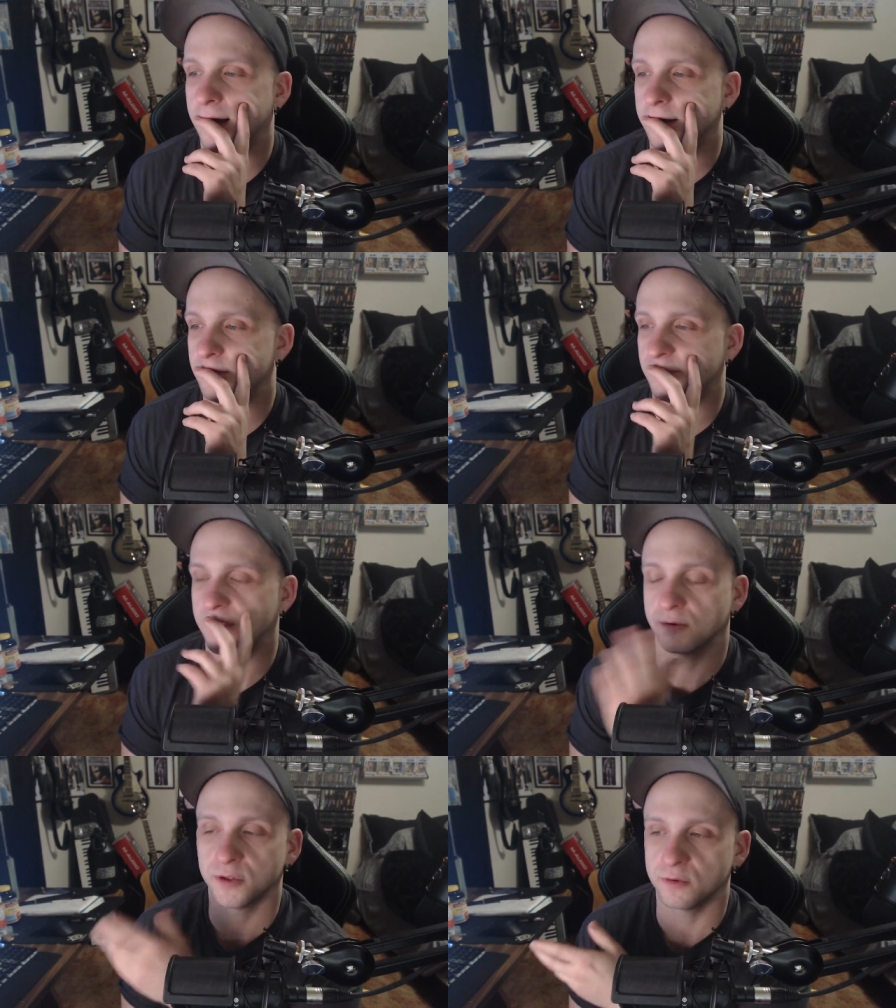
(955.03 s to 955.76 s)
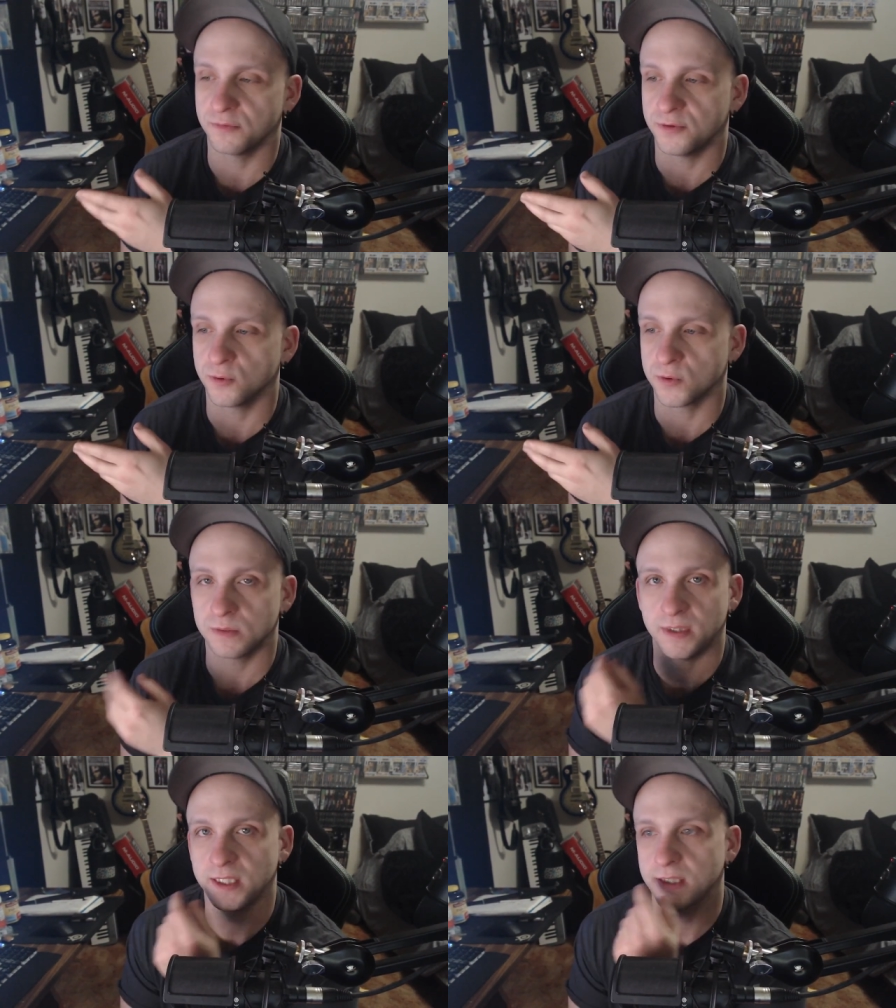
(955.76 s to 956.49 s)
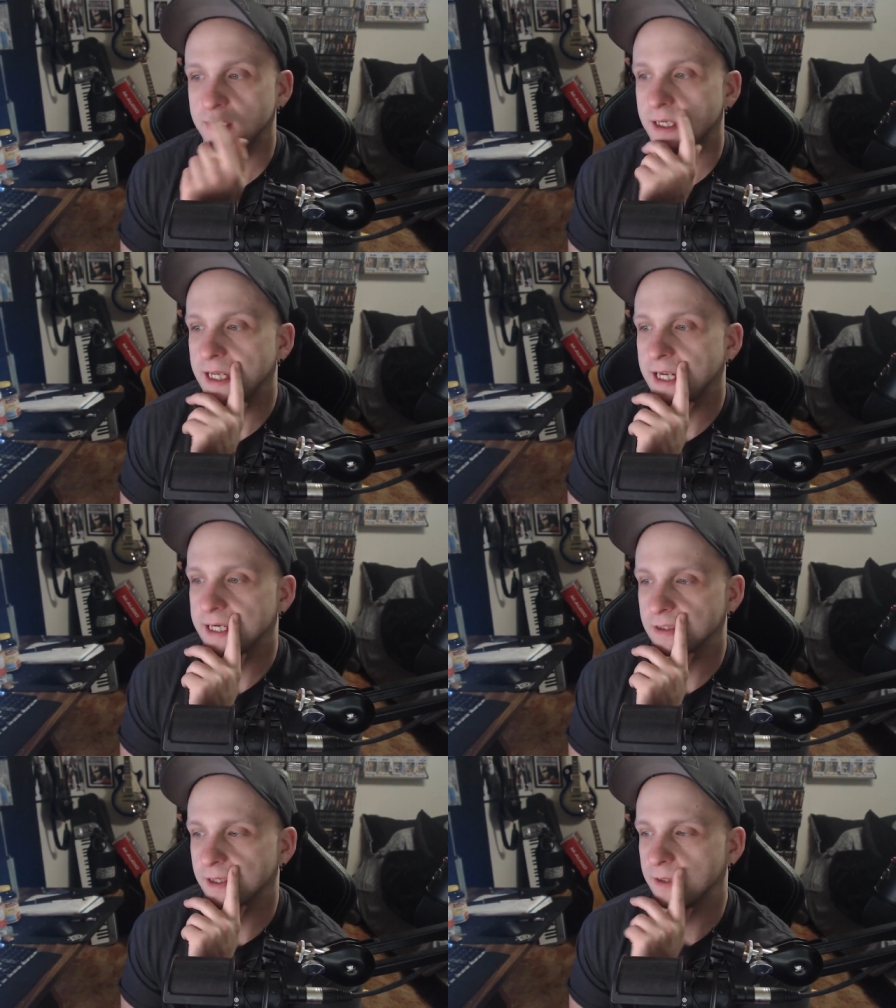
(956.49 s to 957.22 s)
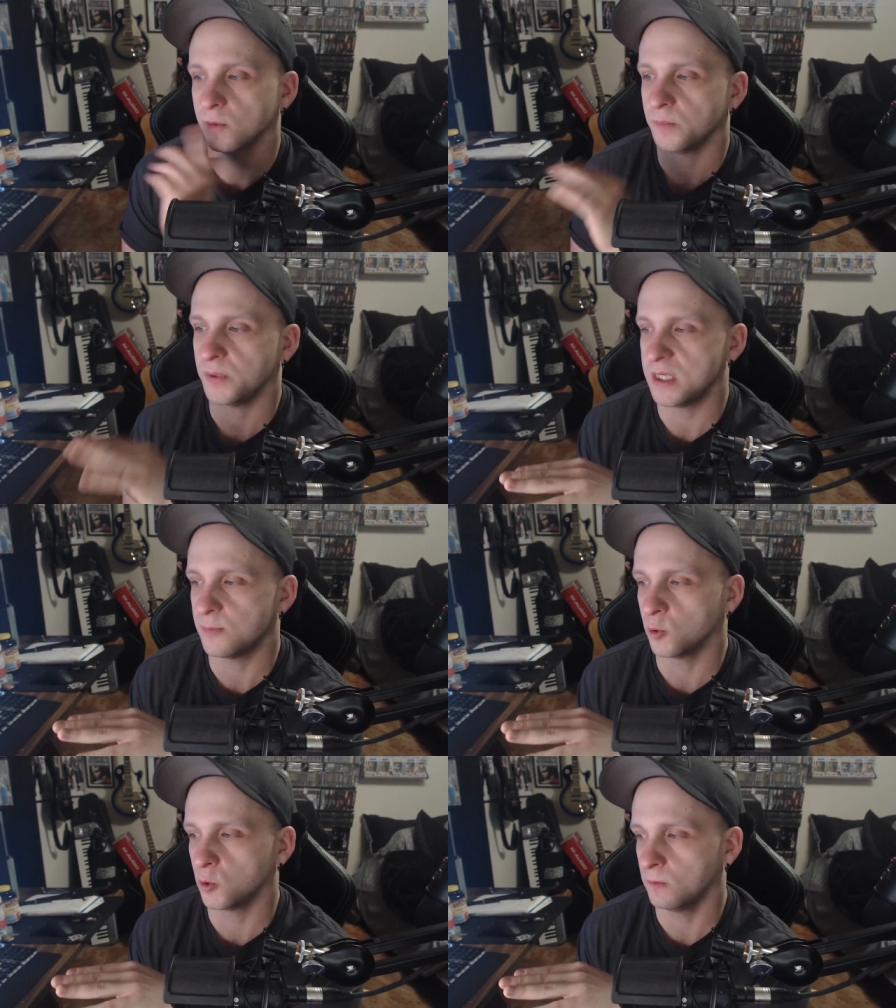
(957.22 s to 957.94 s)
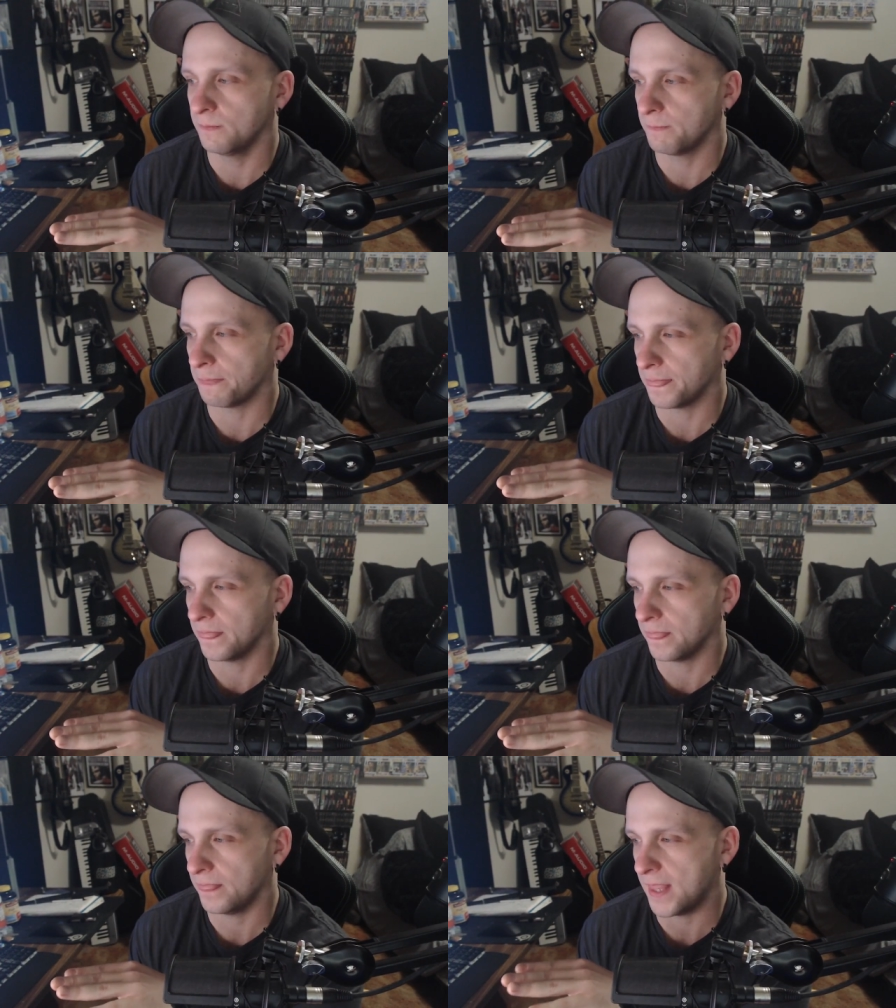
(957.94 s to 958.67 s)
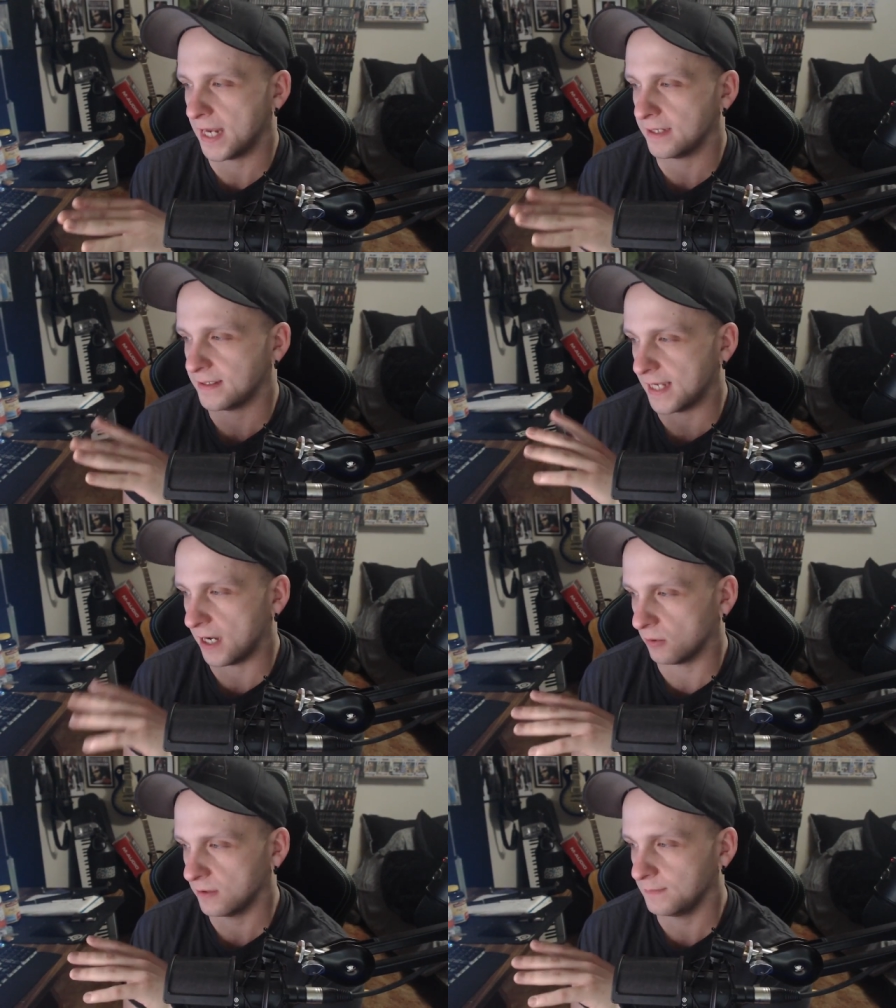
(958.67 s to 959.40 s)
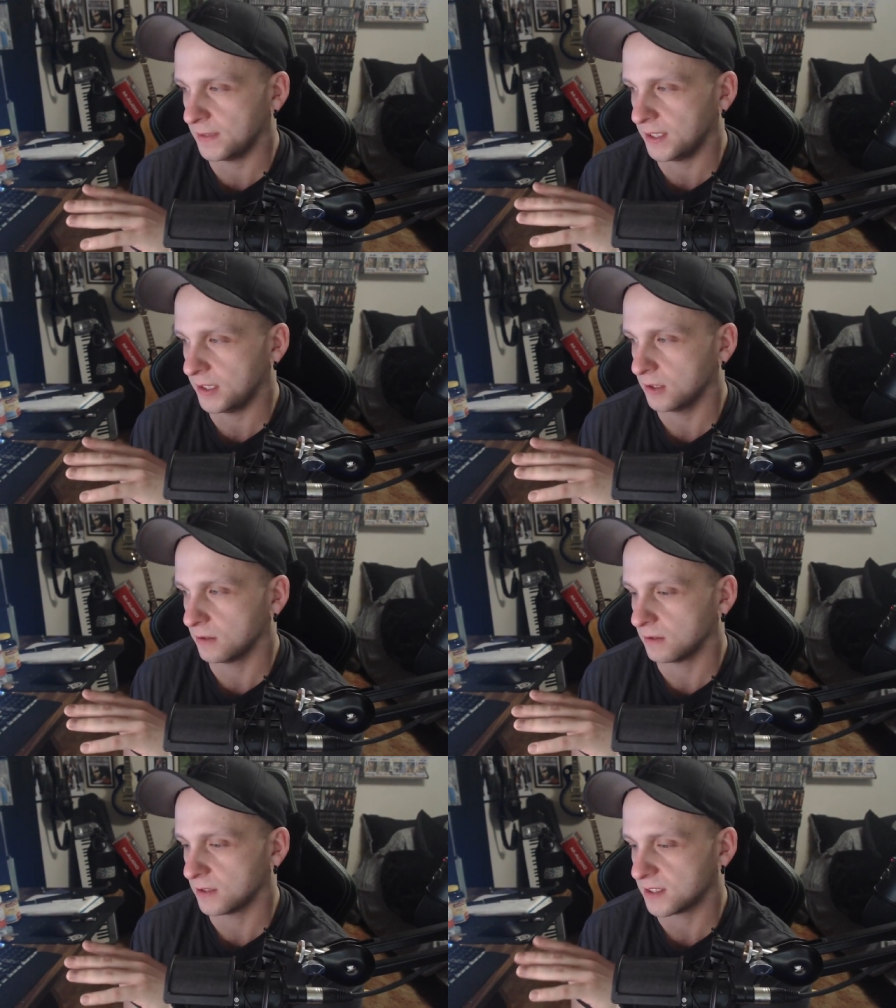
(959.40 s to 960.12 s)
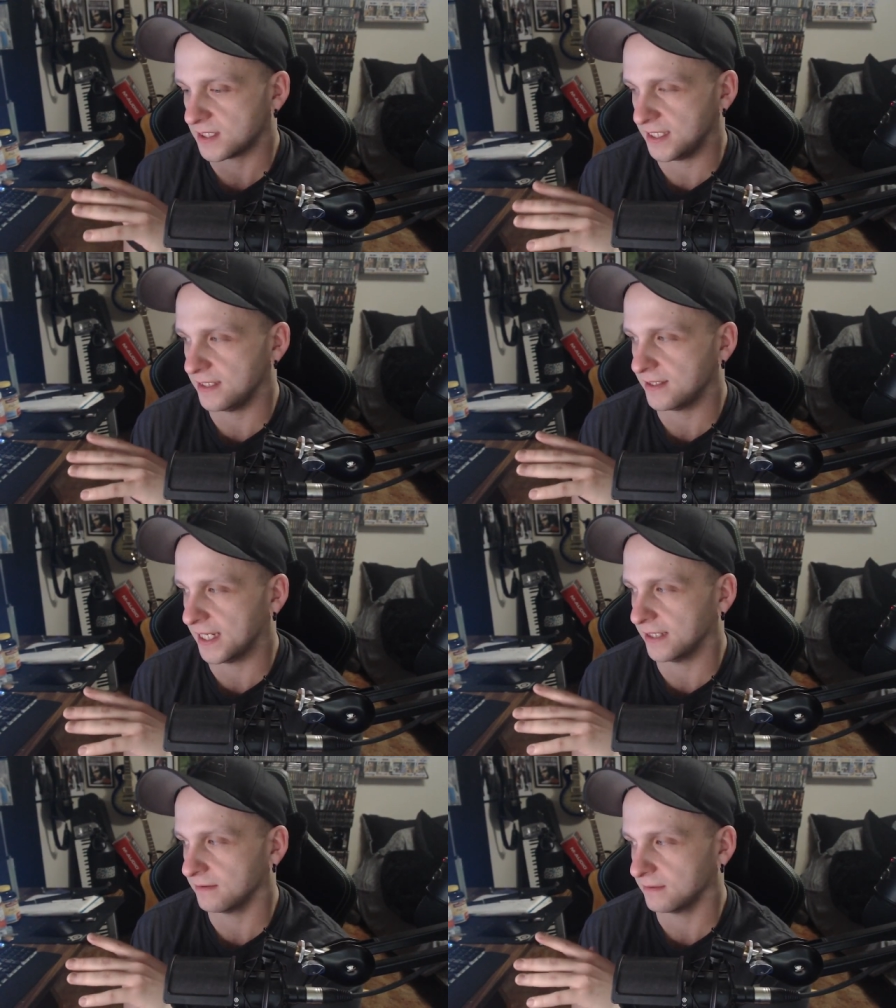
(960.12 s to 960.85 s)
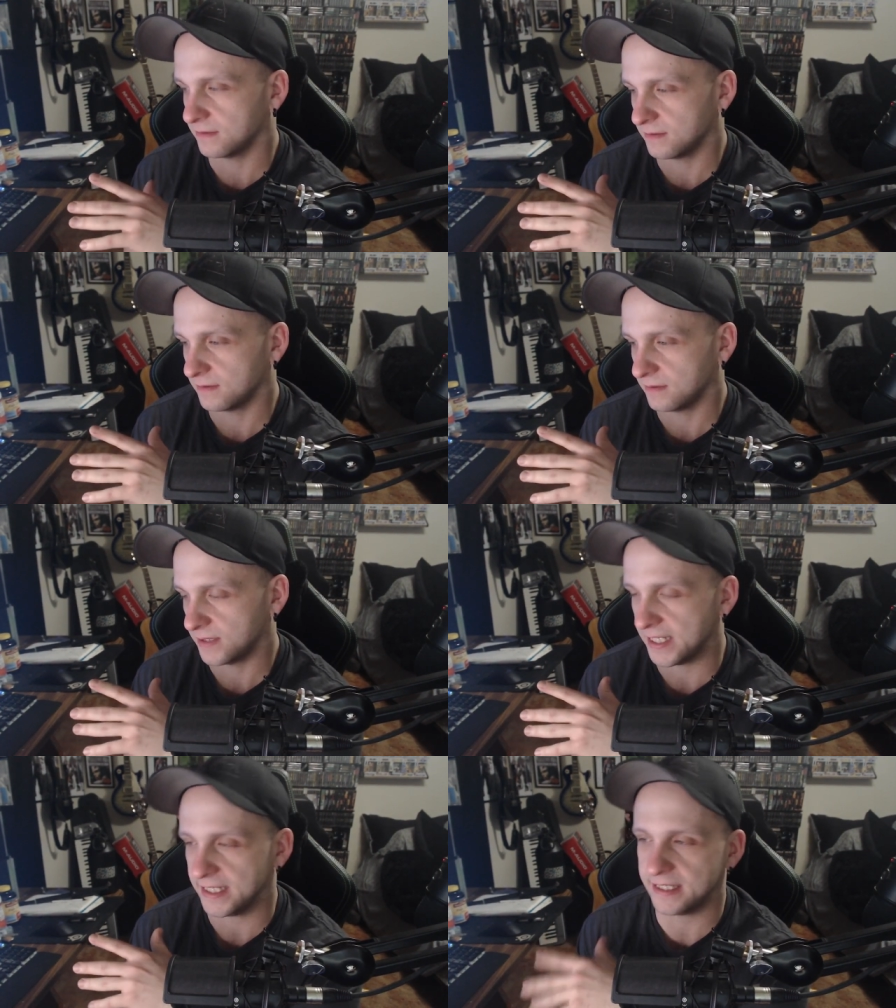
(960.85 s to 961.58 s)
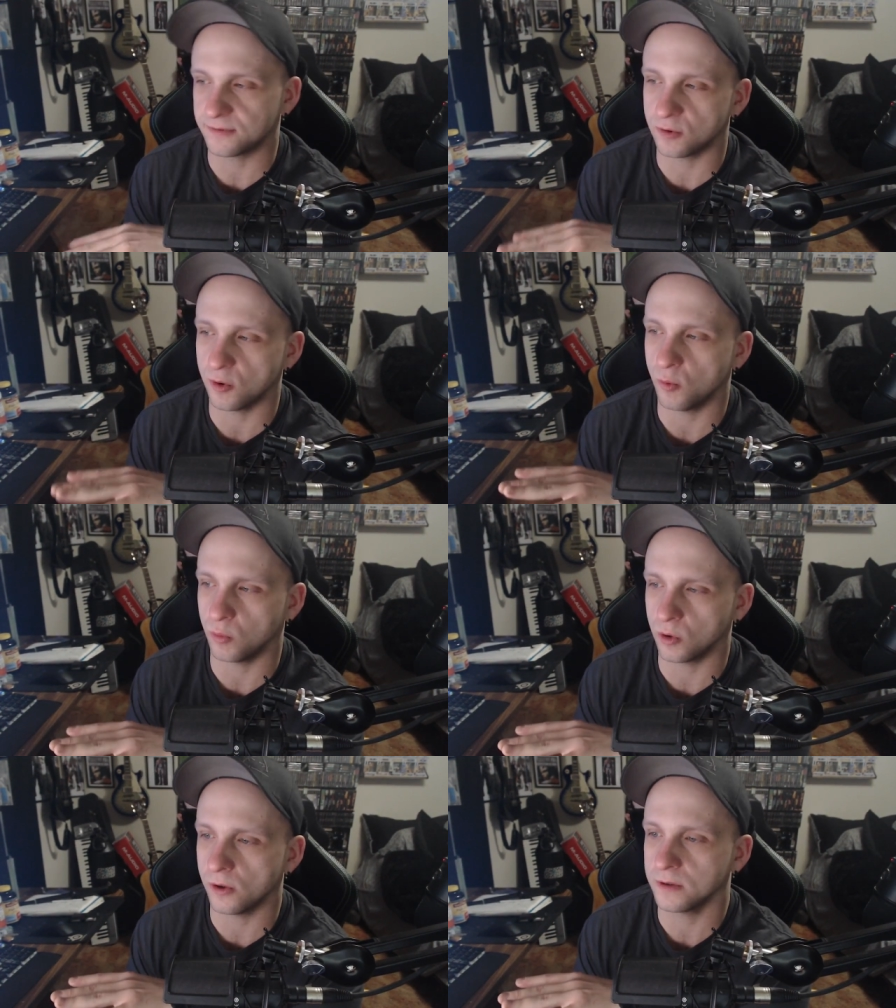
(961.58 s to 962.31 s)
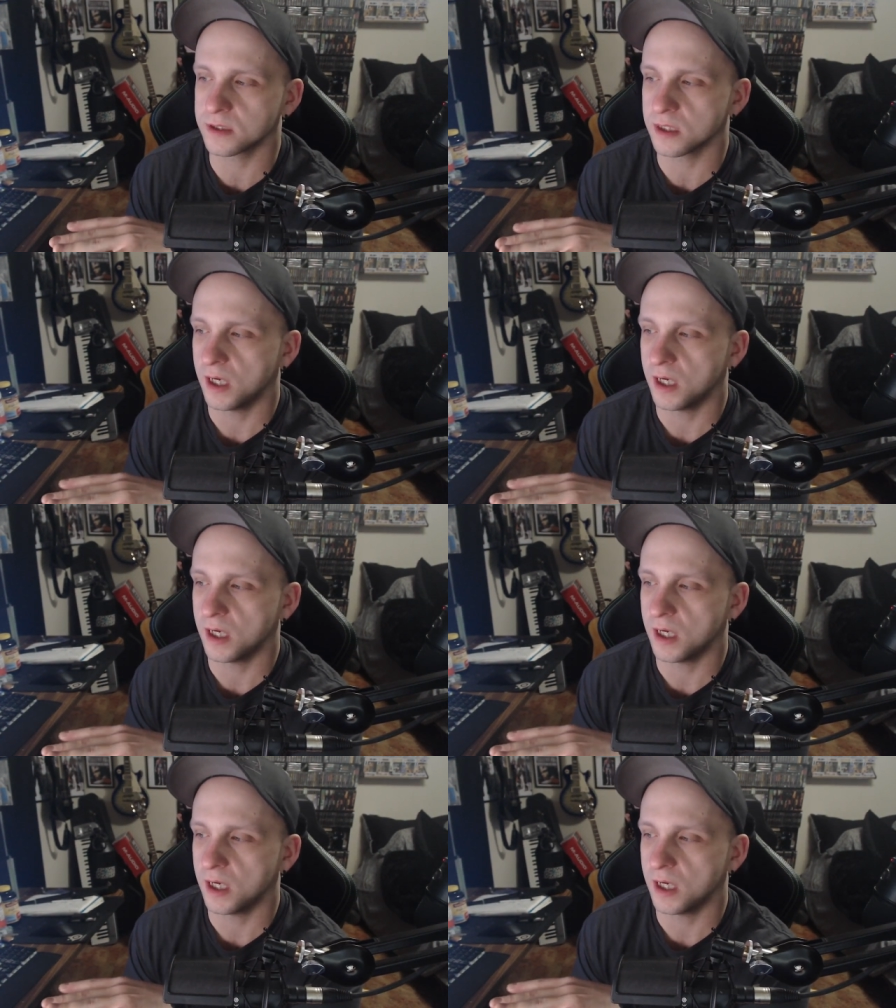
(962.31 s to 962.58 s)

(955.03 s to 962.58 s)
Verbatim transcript: Failure fuels me. And like when people that doubted me see that they eat their own words,